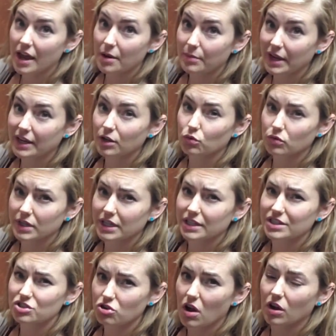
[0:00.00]
and make it really
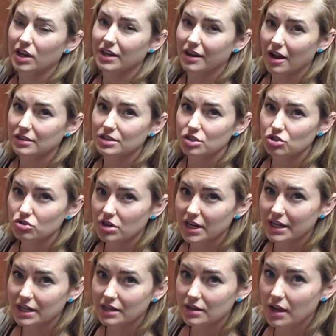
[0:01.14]
strong and
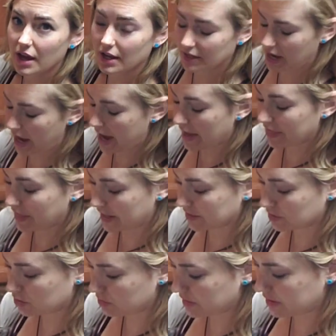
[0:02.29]
concentrated and add
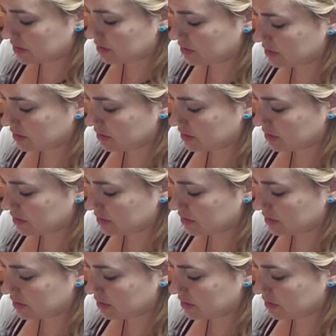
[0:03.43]
that to it.